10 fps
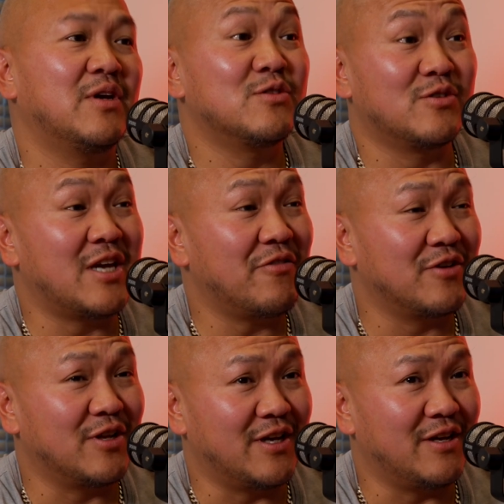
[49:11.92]
So
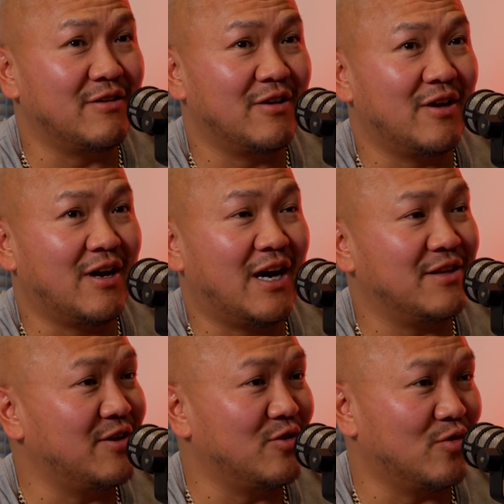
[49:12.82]
definitely, I
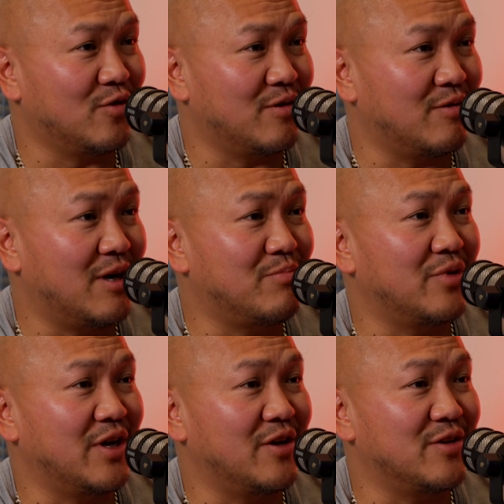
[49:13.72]
think your
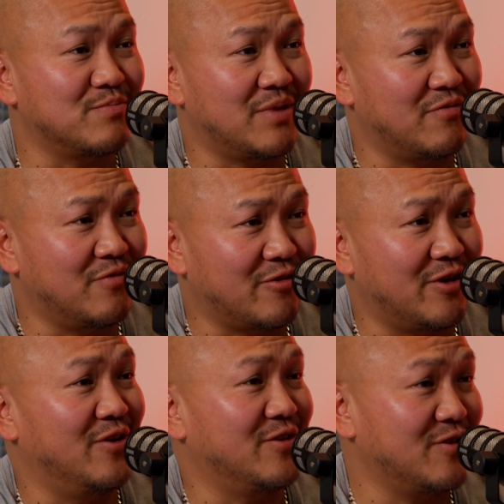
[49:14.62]
upbringing has been very
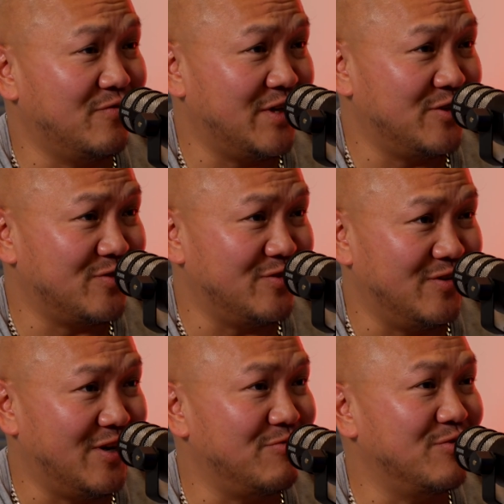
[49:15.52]
unconventional.
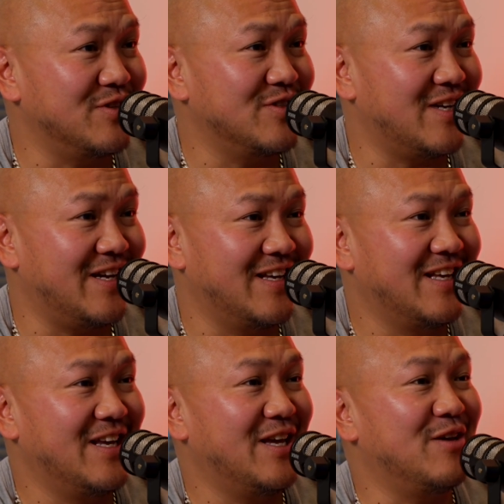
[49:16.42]
I wouldn't say
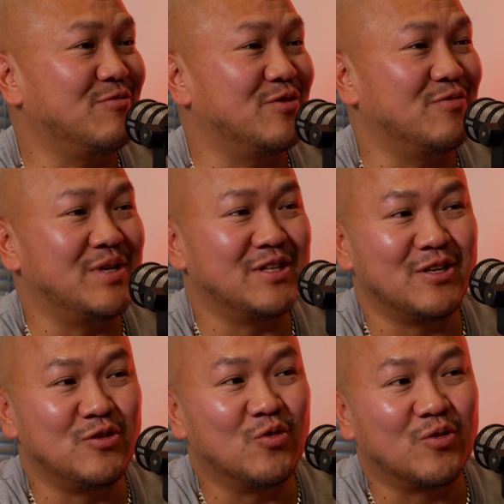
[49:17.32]
it would have been the
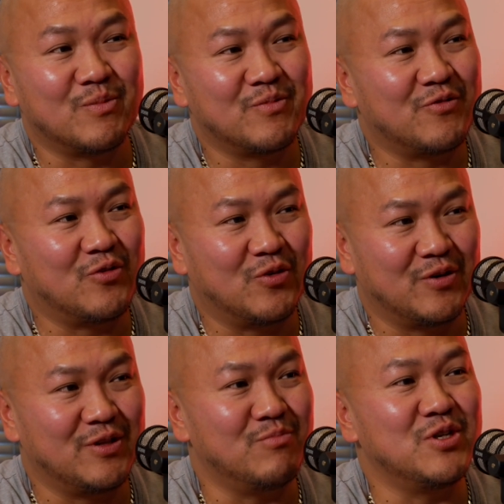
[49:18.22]
norm for
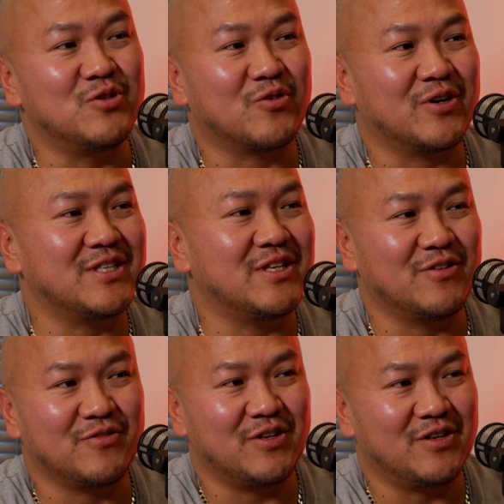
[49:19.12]
the majority
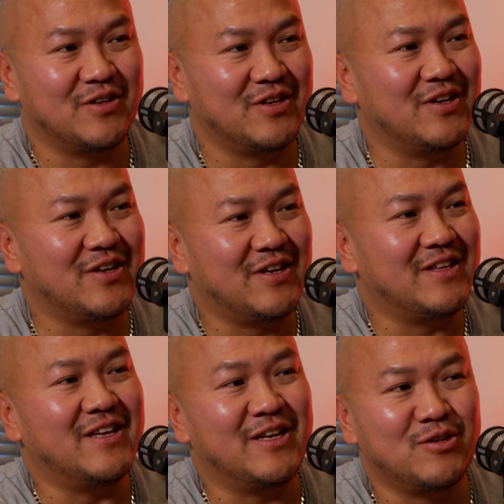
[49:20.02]
of the
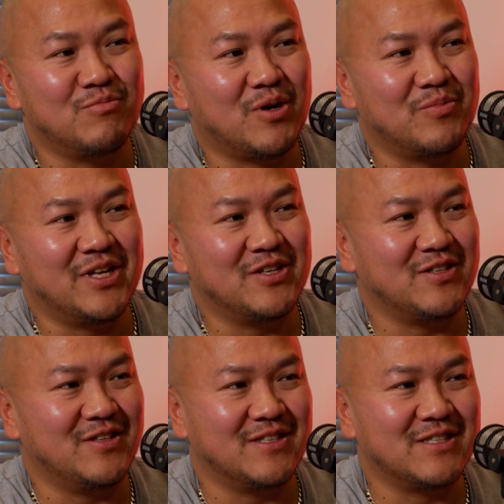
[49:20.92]
Indian
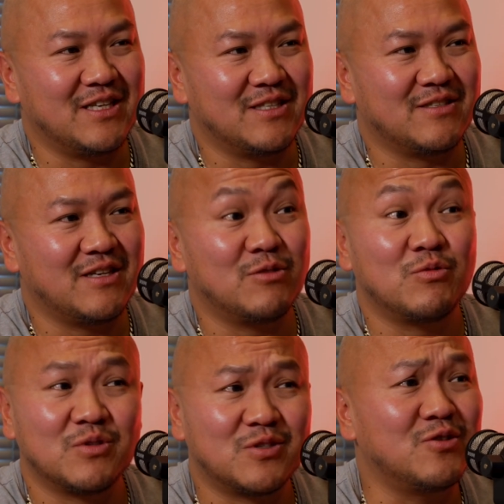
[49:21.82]
population.
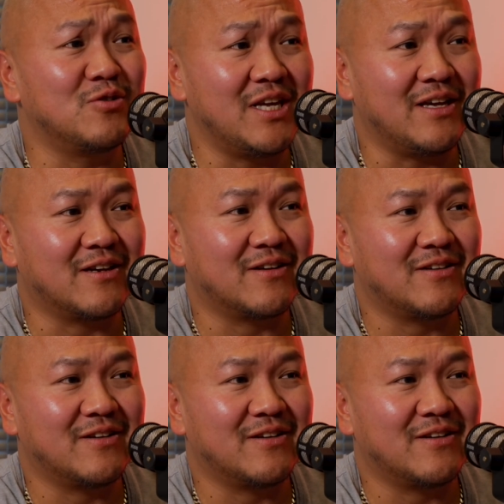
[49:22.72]
It's unique.